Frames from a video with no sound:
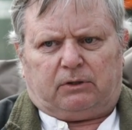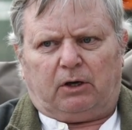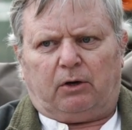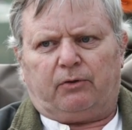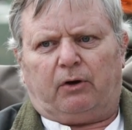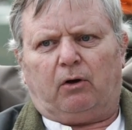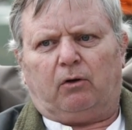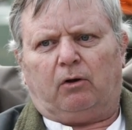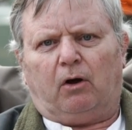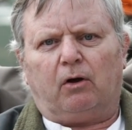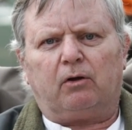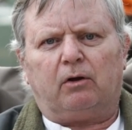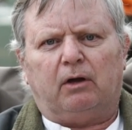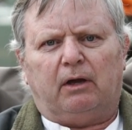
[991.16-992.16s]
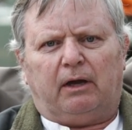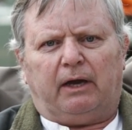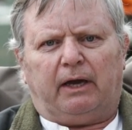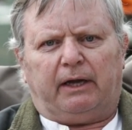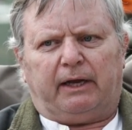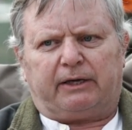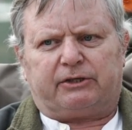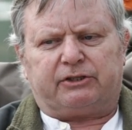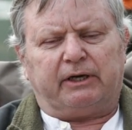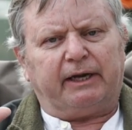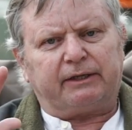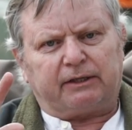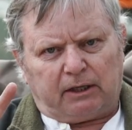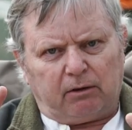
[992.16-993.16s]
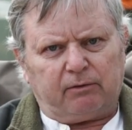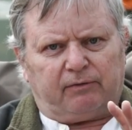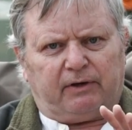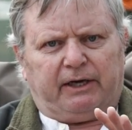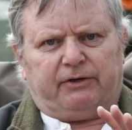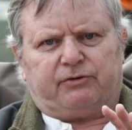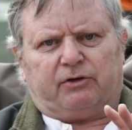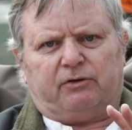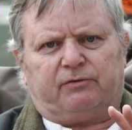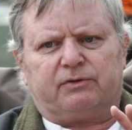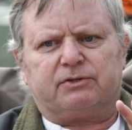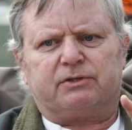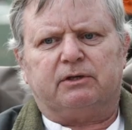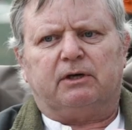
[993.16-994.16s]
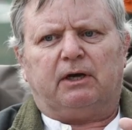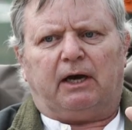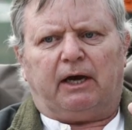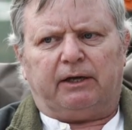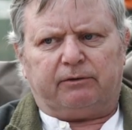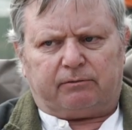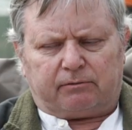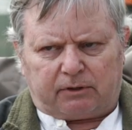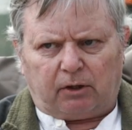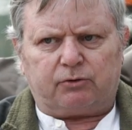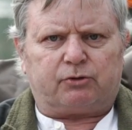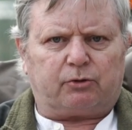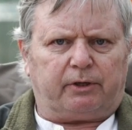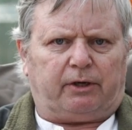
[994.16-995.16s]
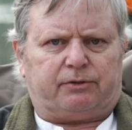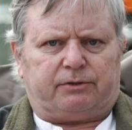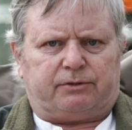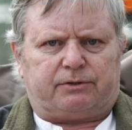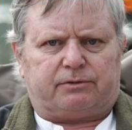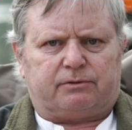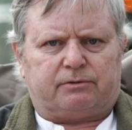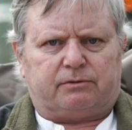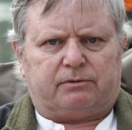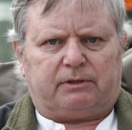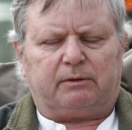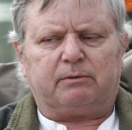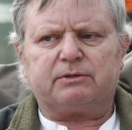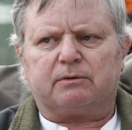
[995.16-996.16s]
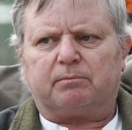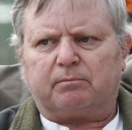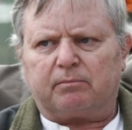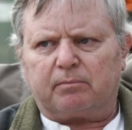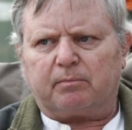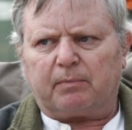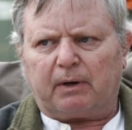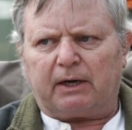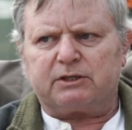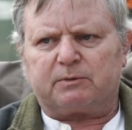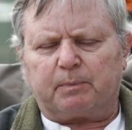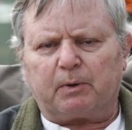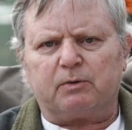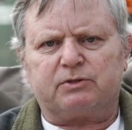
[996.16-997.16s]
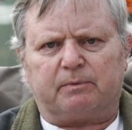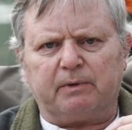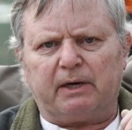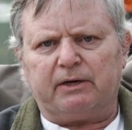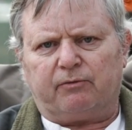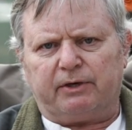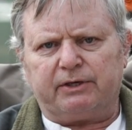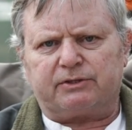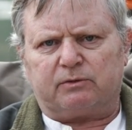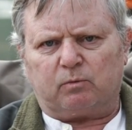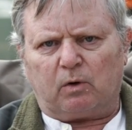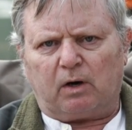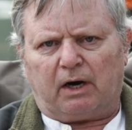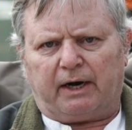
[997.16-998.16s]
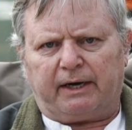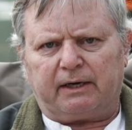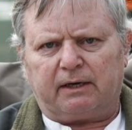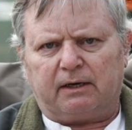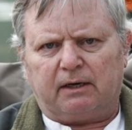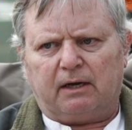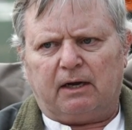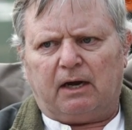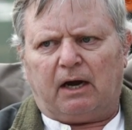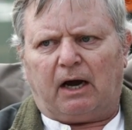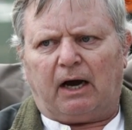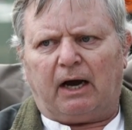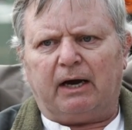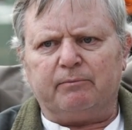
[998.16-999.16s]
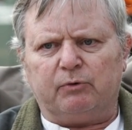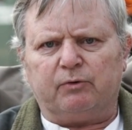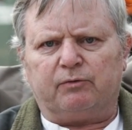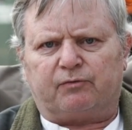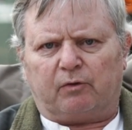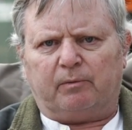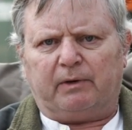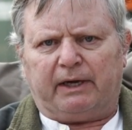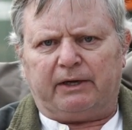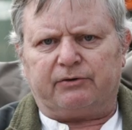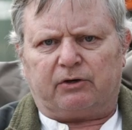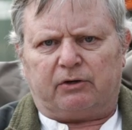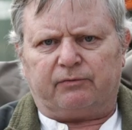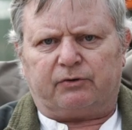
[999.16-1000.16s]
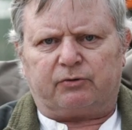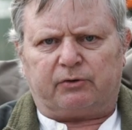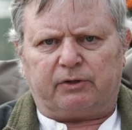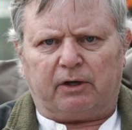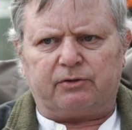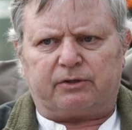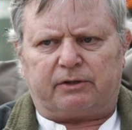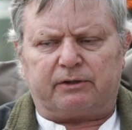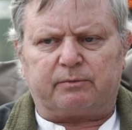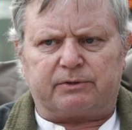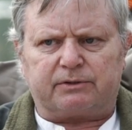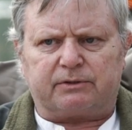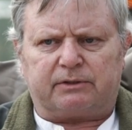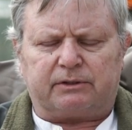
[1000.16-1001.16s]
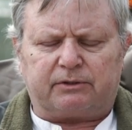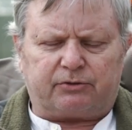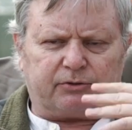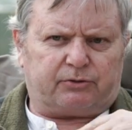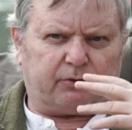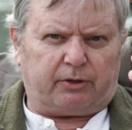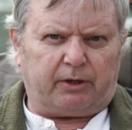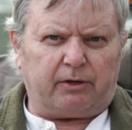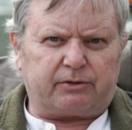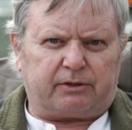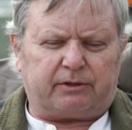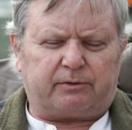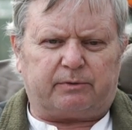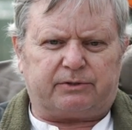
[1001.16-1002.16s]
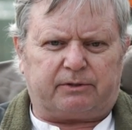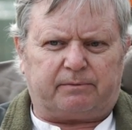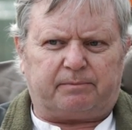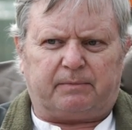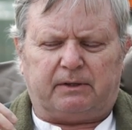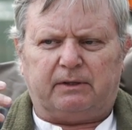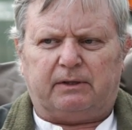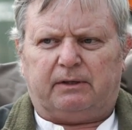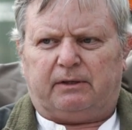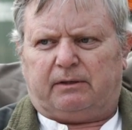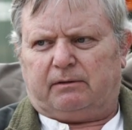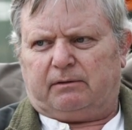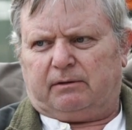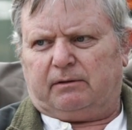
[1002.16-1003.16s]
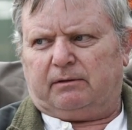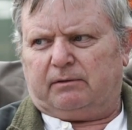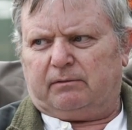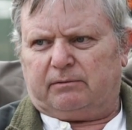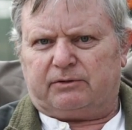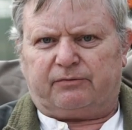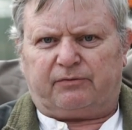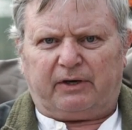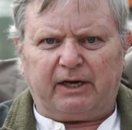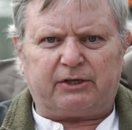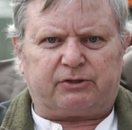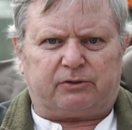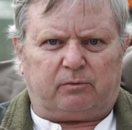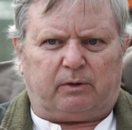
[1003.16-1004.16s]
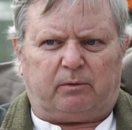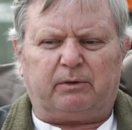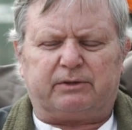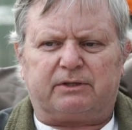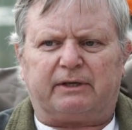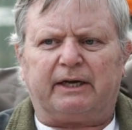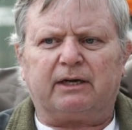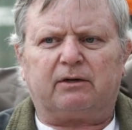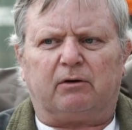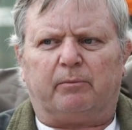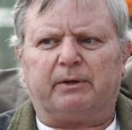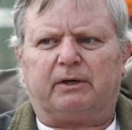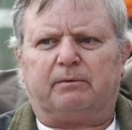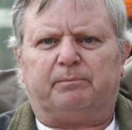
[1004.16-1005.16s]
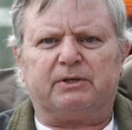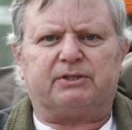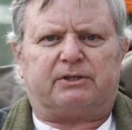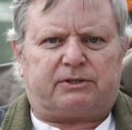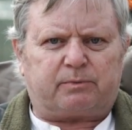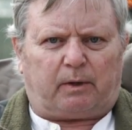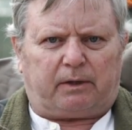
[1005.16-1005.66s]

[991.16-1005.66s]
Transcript: go the whole hog and actually let go of Land Rovers and go Toyotas. And that was, I suppose, the main reason why I moved from Land Rover to Toyota. It was a financial one. It was an economic business